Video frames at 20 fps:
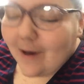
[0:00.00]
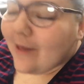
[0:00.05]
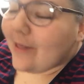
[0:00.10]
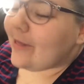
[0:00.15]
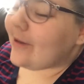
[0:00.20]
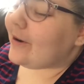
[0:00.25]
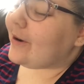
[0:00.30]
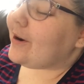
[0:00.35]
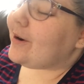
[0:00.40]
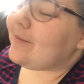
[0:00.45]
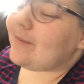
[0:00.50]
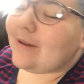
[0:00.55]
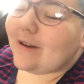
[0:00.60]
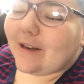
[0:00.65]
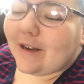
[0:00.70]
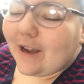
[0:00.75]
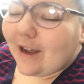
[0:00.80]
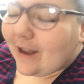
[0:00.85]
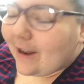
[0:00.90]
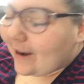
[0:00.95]
They're
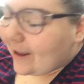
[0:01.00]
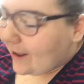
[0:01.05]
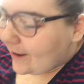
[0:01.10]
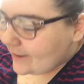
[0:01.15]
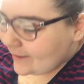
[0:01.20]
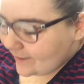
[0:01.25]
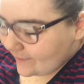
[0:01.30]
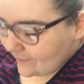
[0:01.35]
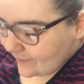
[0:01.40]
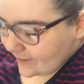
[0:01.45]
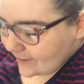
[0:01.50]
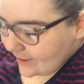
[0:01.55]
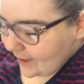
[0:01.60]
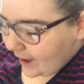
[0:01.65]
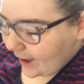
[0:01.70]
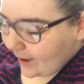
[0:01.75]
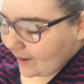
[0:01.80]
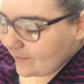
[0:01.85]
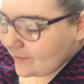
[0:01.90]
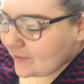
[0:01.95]
coming in at different
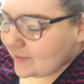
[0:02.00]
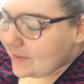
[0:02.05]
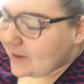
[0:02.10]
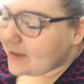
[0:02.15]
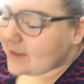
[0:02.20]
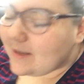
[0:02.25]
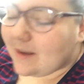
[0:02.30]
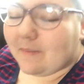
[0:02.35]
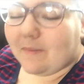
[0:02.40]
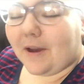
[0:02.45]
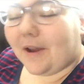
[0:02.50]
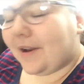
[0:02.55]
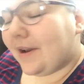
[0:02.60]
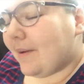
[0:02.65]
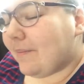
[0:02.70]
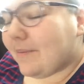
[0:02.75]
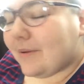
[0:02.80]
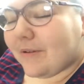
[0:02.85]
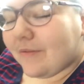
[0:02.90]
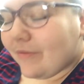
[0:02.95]
times because I'm like
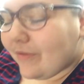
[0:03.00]
numbered